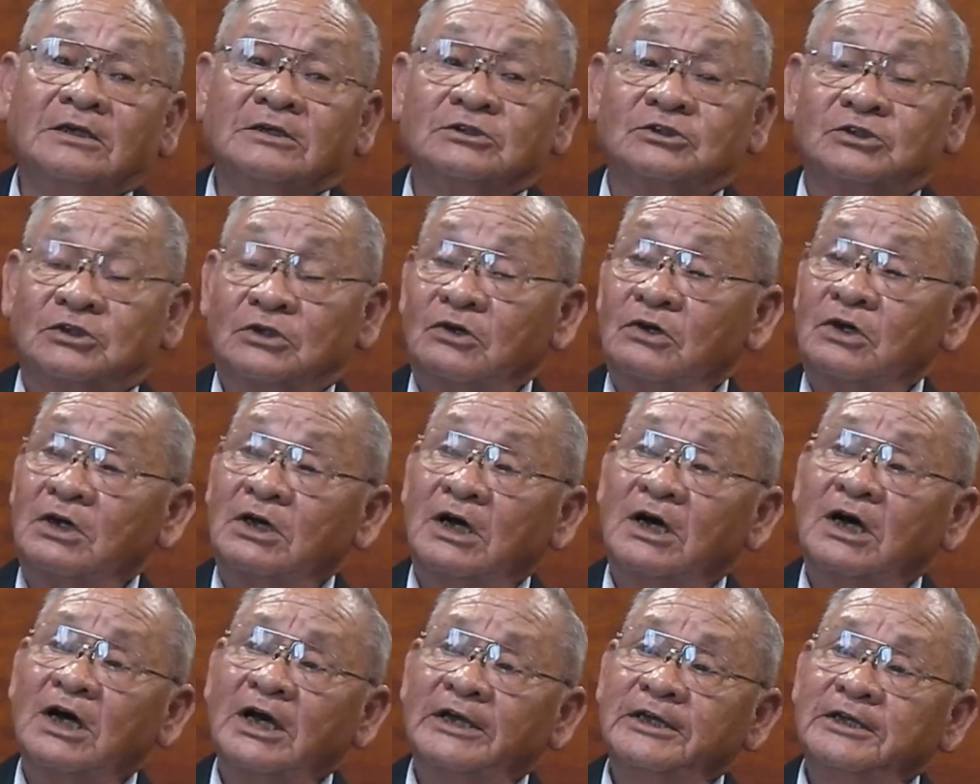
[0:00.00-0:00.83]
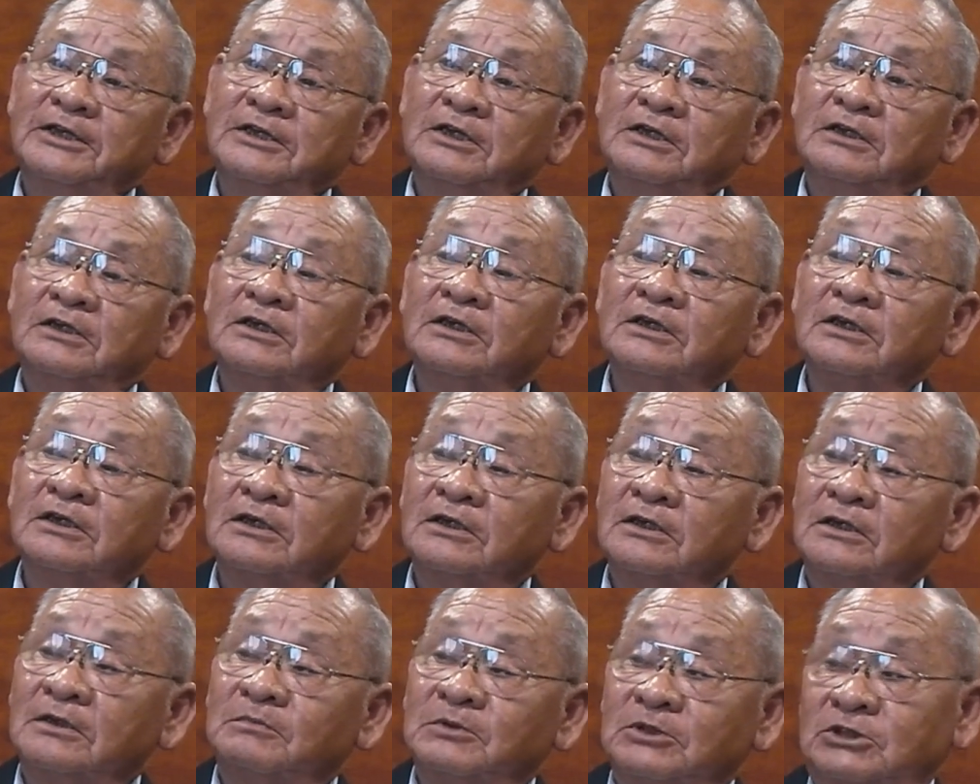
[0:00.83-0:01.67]
So I
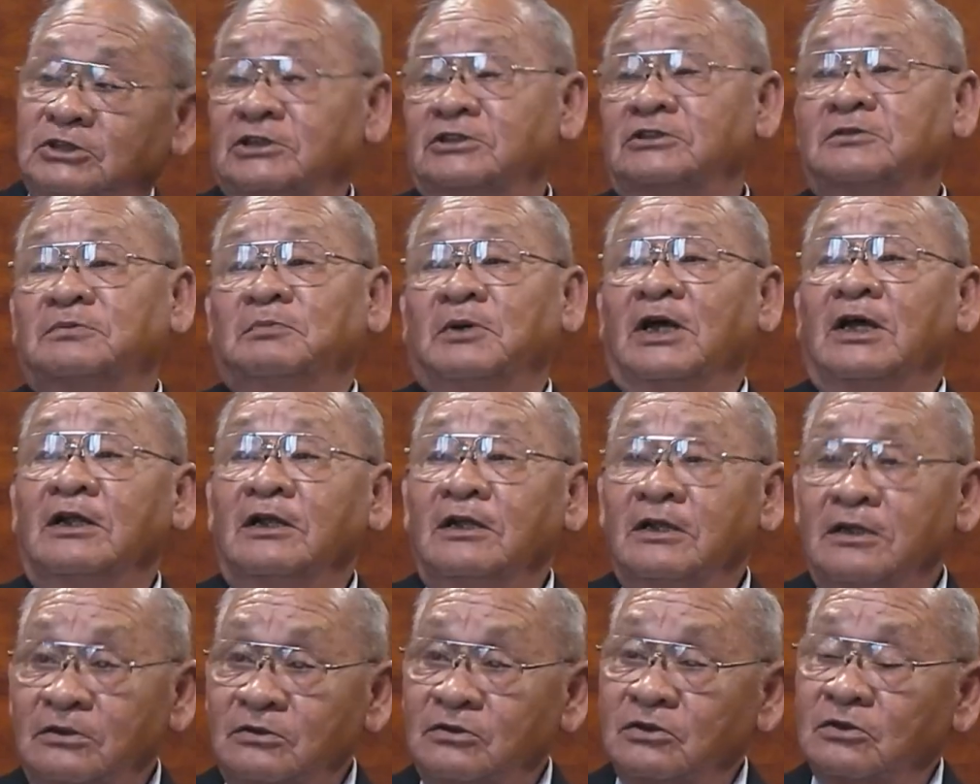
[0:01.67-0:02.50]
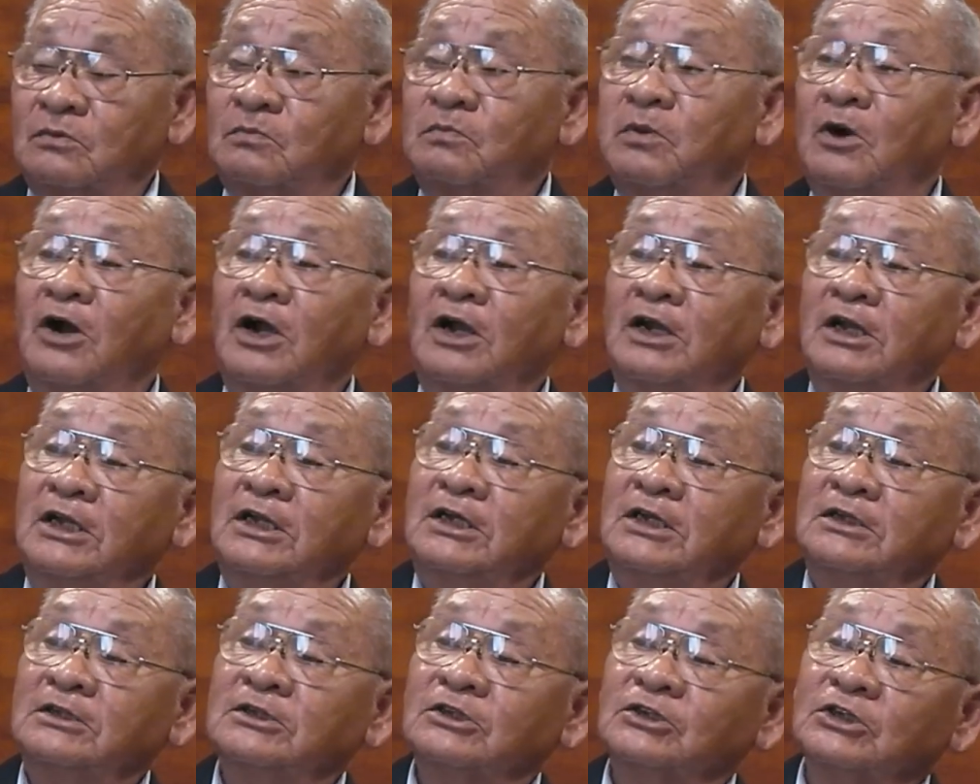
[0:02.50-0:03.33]
participated, took part in
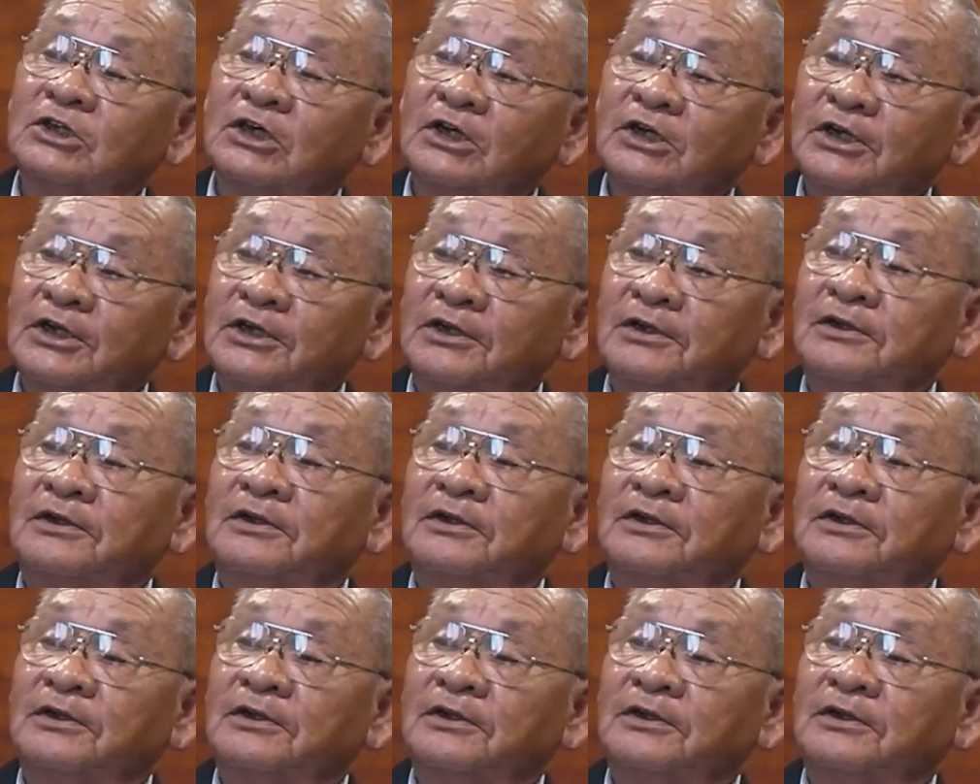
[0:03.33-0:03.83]
it. I,